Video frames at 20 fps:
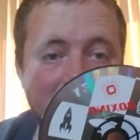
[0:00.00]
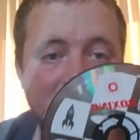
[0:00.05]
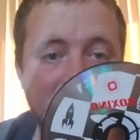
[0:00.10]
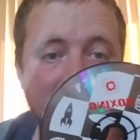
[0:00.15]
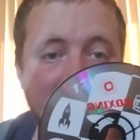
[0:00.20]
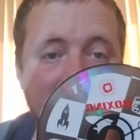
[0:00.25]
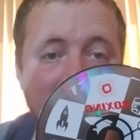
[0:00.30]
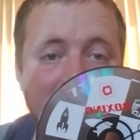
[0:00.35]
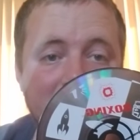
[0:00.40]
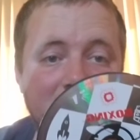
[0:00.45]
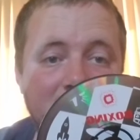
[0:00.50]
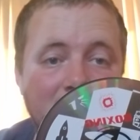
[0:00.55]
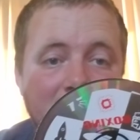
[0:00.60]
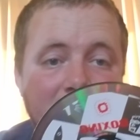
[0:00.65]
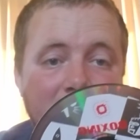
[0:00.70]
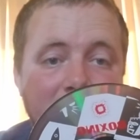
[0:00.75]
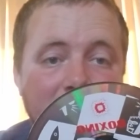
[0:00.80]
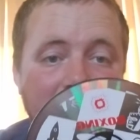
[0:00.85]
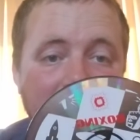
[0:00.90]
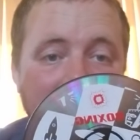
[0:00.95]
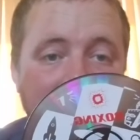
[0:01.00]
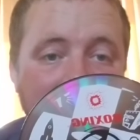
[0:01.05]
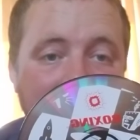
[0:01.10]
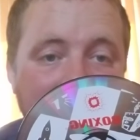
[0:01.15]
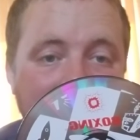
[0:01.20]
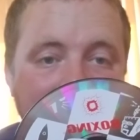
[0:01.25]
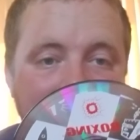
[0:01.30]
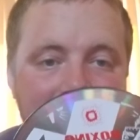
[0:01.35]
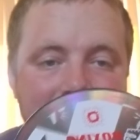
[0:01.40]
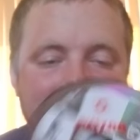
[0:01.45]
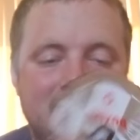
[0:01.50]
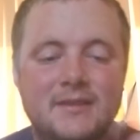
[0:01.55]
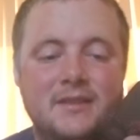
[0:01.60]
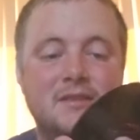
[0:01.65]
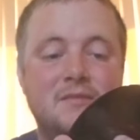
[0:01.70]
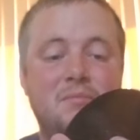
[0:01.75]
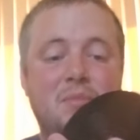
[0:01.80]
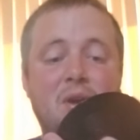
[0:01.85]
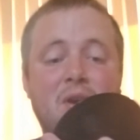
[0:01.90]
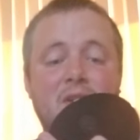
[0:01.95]
very generic.
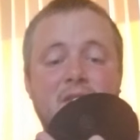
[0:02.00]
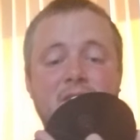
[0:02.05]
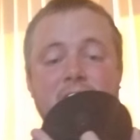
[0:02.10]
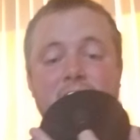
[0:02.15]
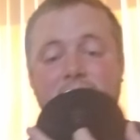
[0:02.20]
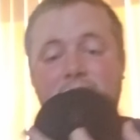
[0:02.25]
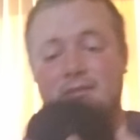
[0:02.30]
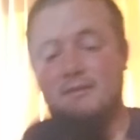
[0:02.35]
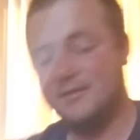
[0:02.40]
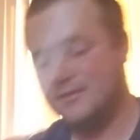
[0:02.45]
Just boxing.